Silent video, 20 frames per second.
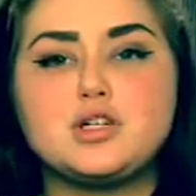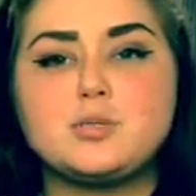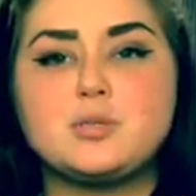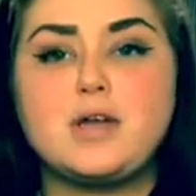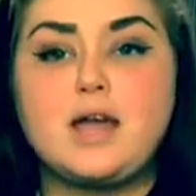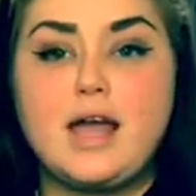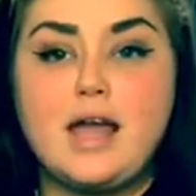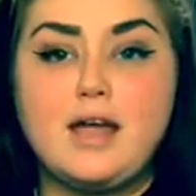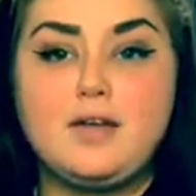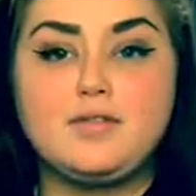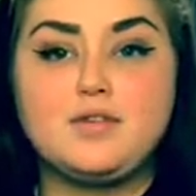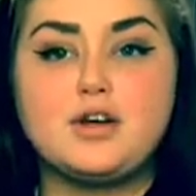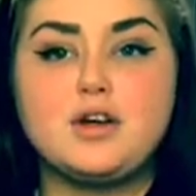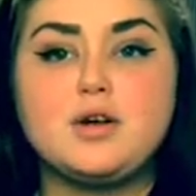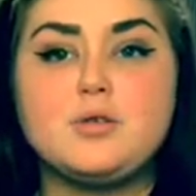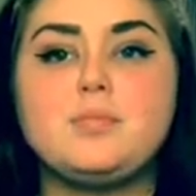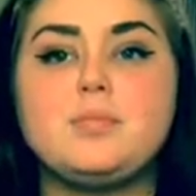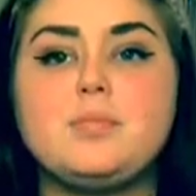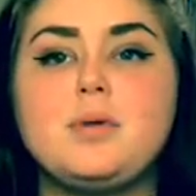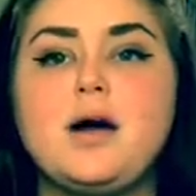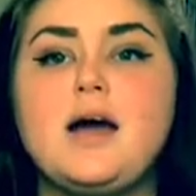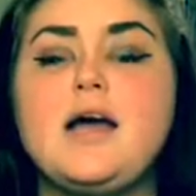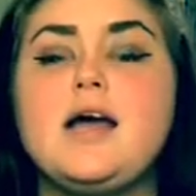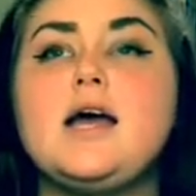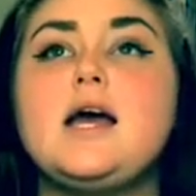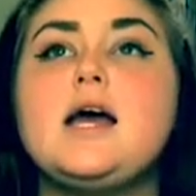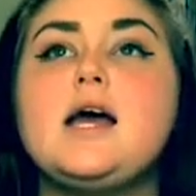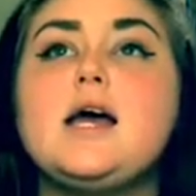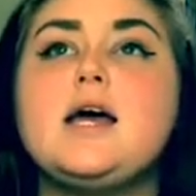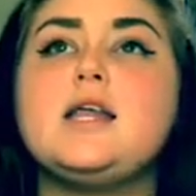behavior, but
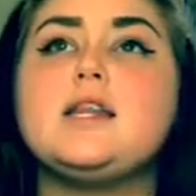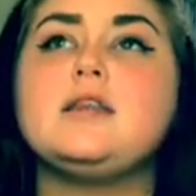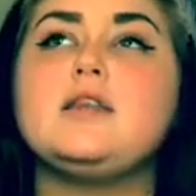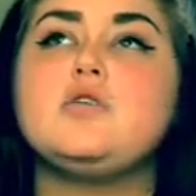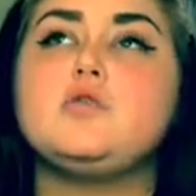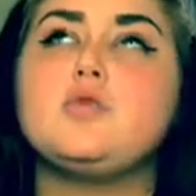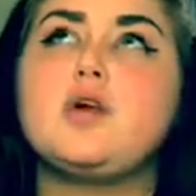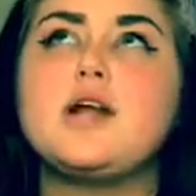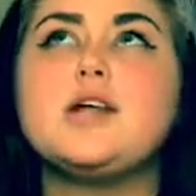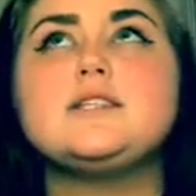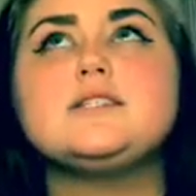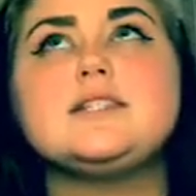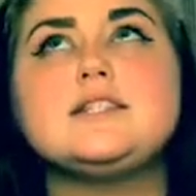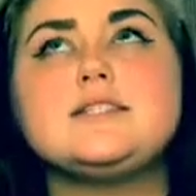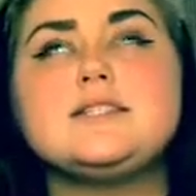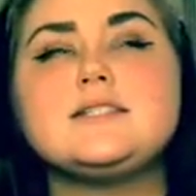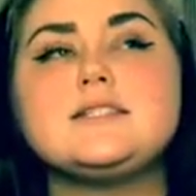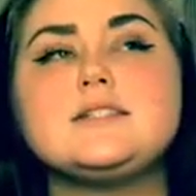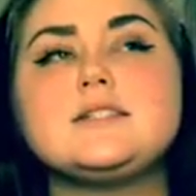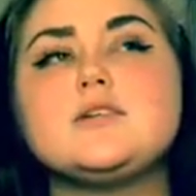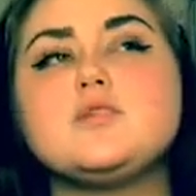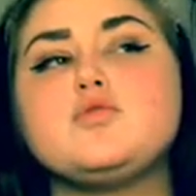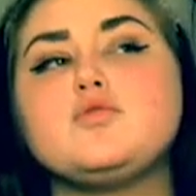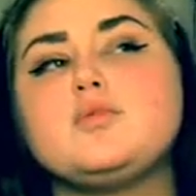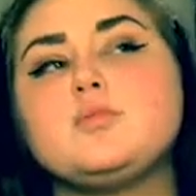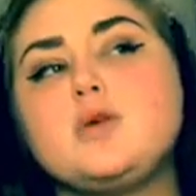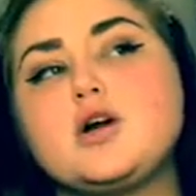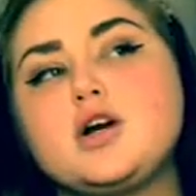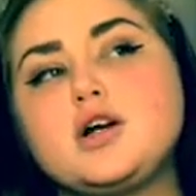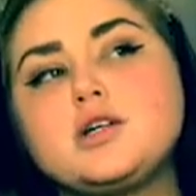the racist
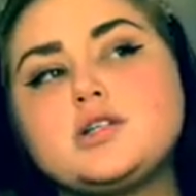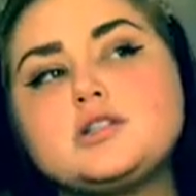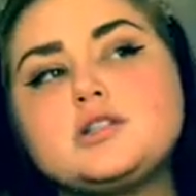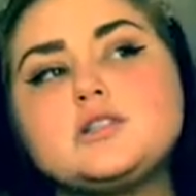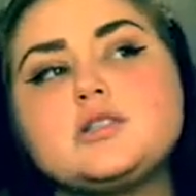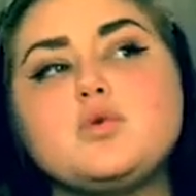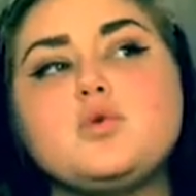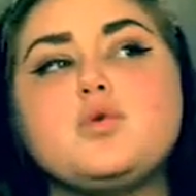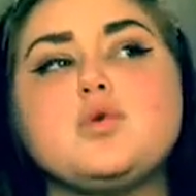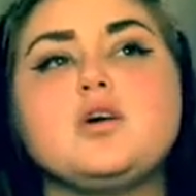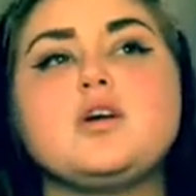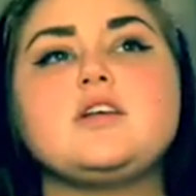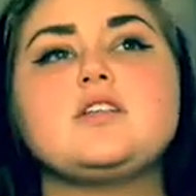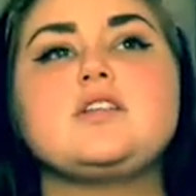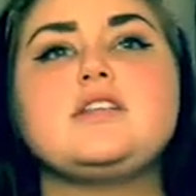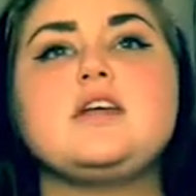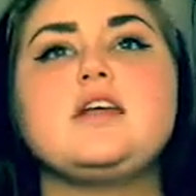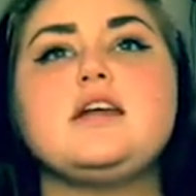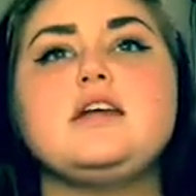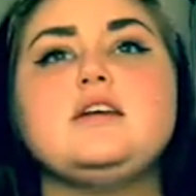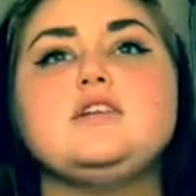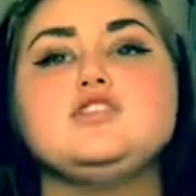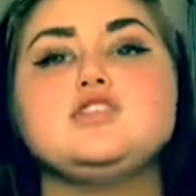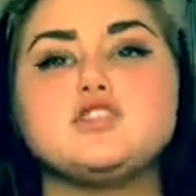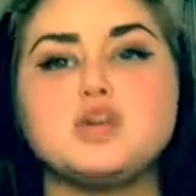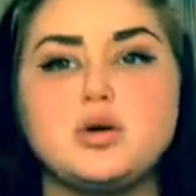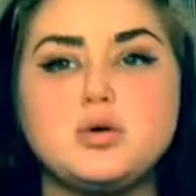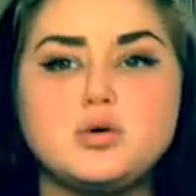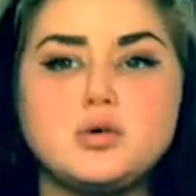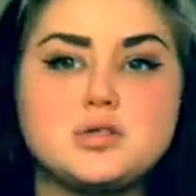remarks or the
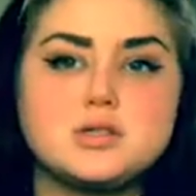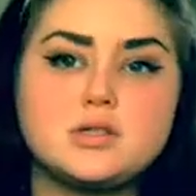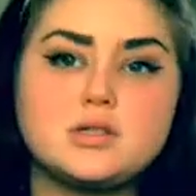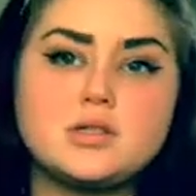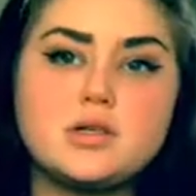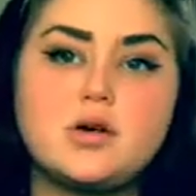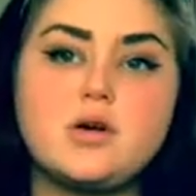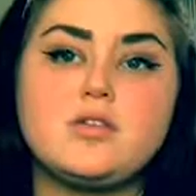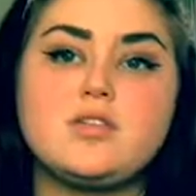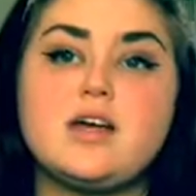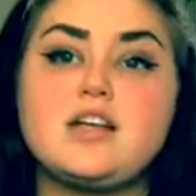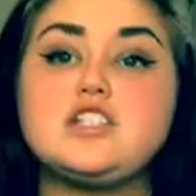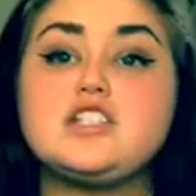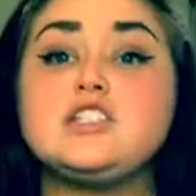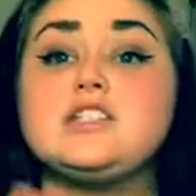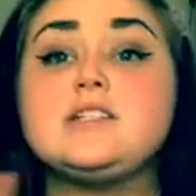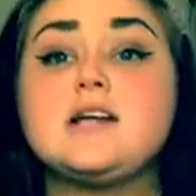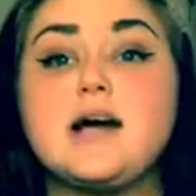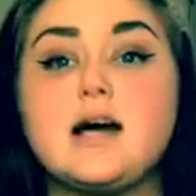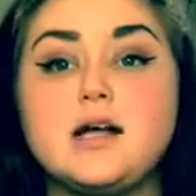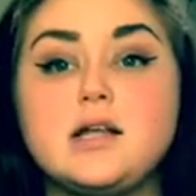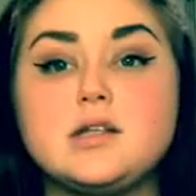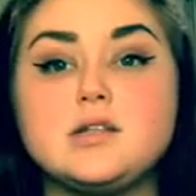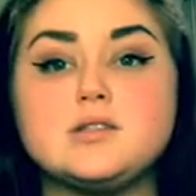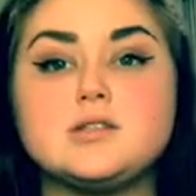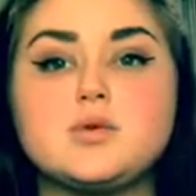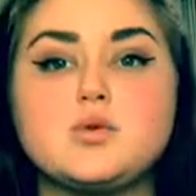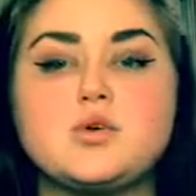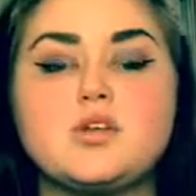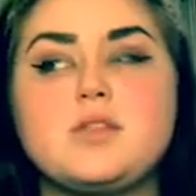jokes that she
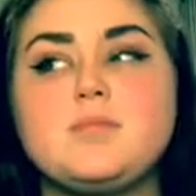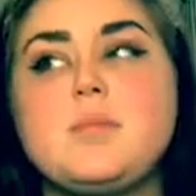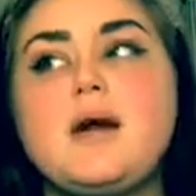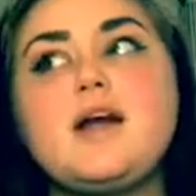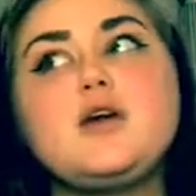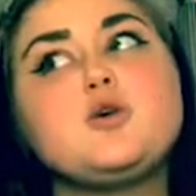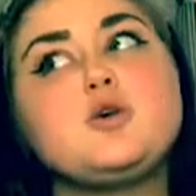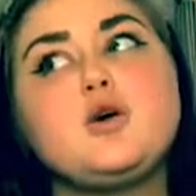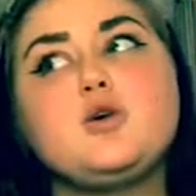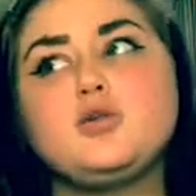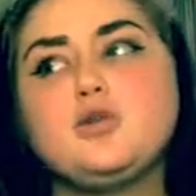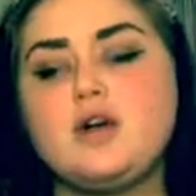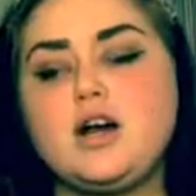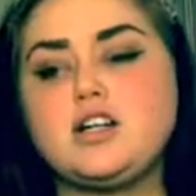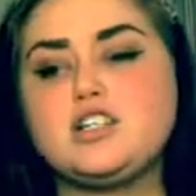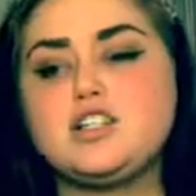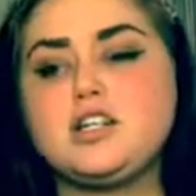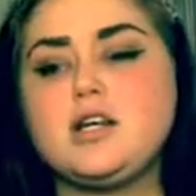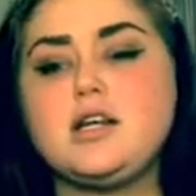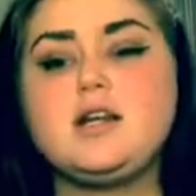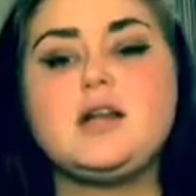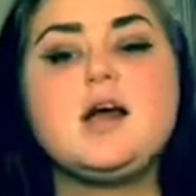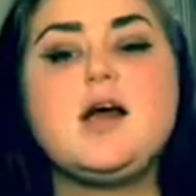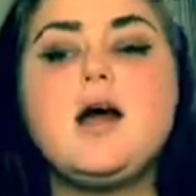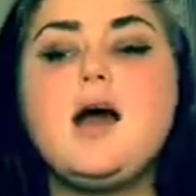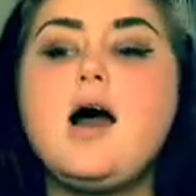tells, or the microaggression,